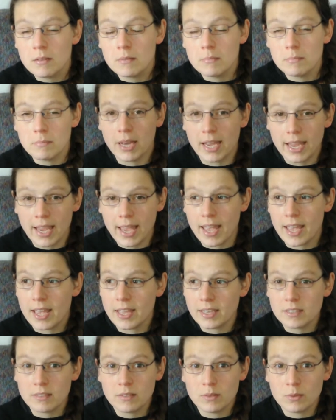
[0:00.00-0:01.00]
by
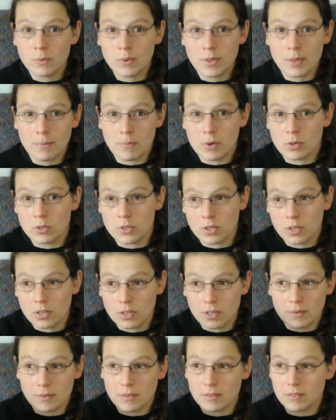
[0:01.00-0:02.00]
hand with a
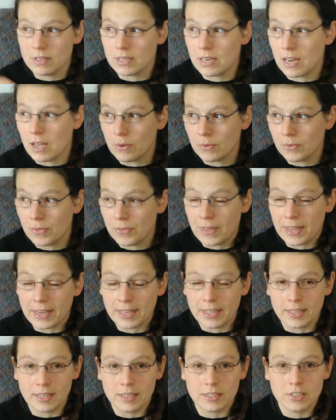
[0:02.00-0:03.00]
motor loud
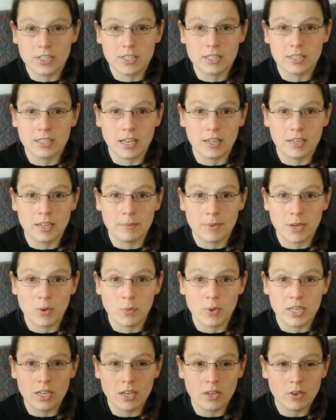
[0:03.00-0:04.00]
thingy just under my
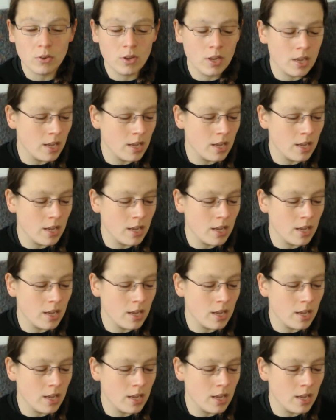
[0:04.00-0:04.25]
window.